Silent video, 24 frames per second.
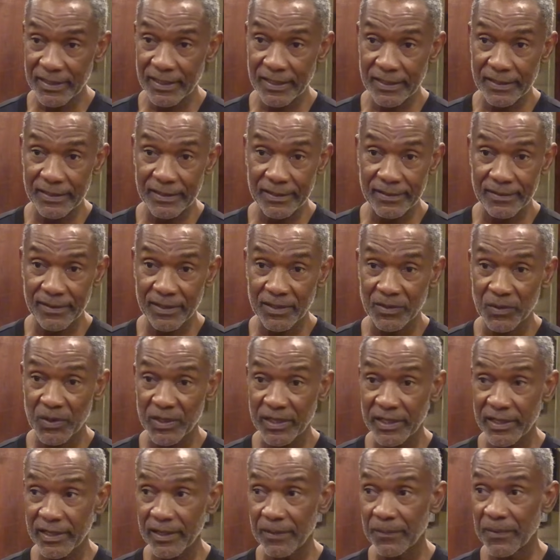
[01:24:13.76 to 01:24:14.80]
And this was
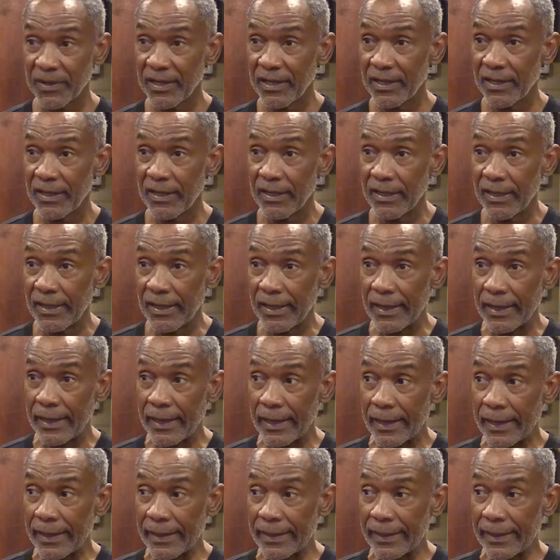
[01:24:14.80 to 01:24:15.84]
one of them.
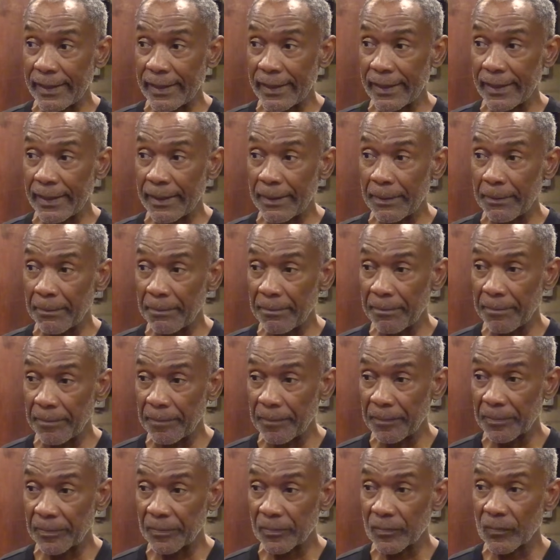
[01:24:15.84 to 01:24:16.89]
And
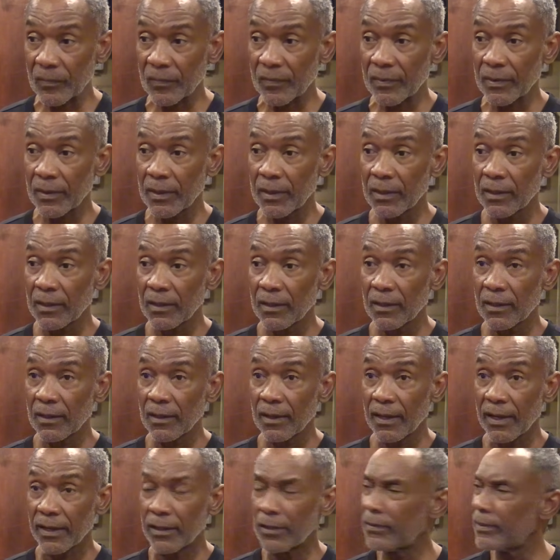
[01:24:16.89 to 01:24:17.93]

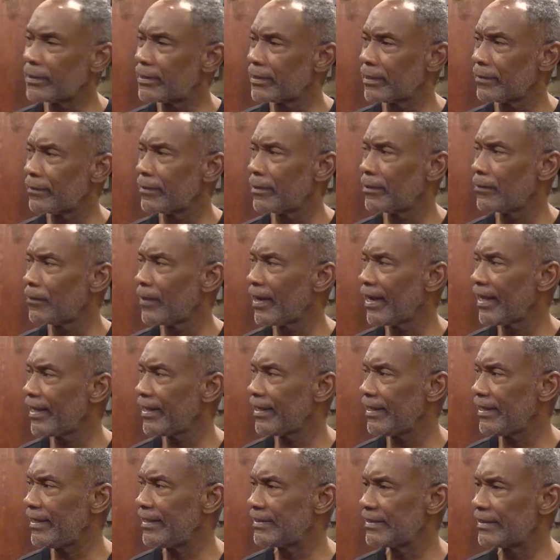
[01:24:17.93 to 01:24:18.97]
Howard said, well,
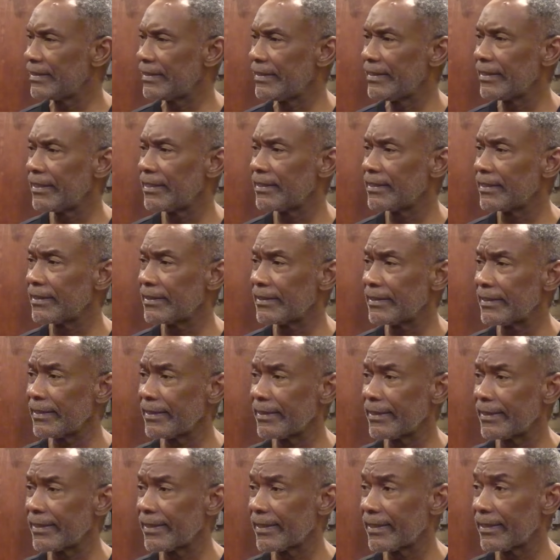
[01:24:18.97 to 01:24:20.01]
why isn't he on the
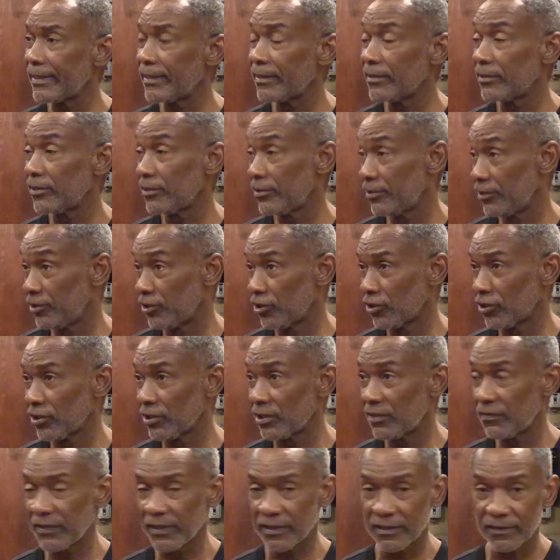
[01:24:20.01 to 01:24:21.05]
sled? And then
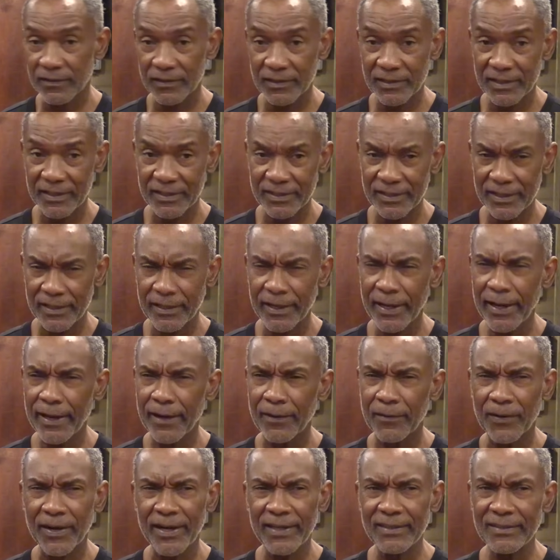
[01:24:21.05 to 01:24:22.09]
George Fitch was there and said,
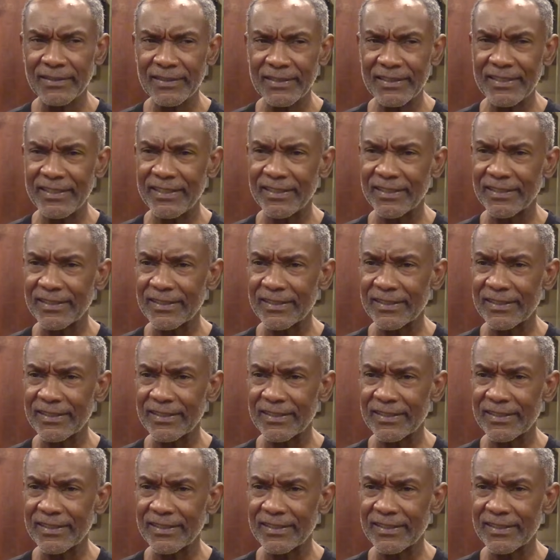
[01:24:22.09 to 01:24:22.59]
yeah, why isn't he on the